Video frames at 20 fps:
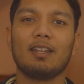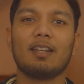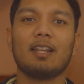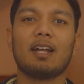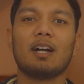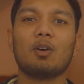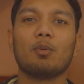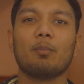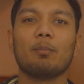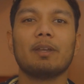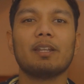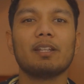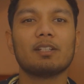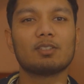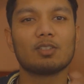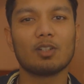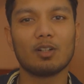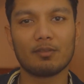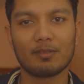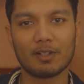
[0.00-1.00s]
Now,
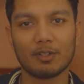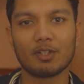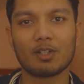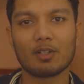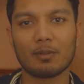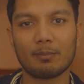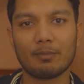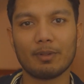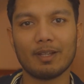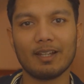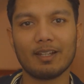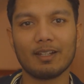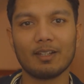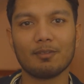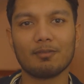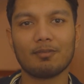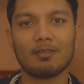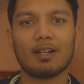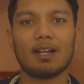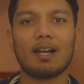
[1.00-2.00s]
medics are very
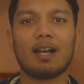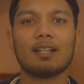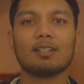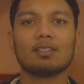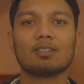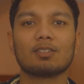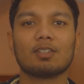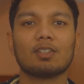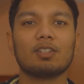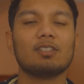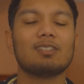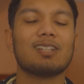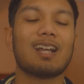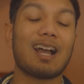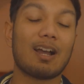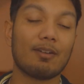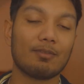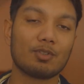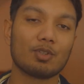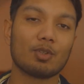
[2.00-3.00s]
competitive, and studies
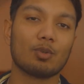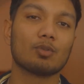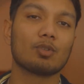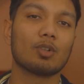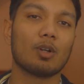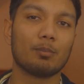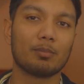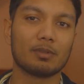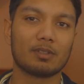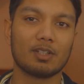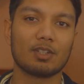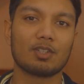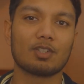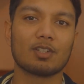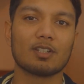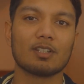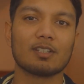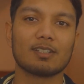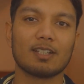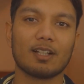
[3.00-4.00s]
have shown
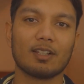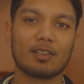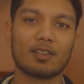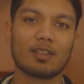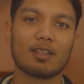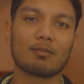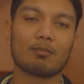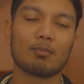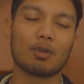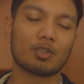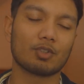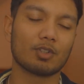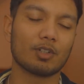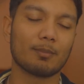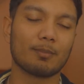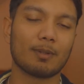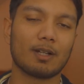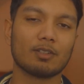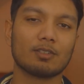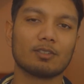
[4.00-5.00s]
competition is healthy in moderate
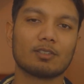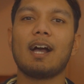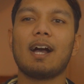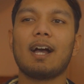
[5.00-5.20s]
amounts.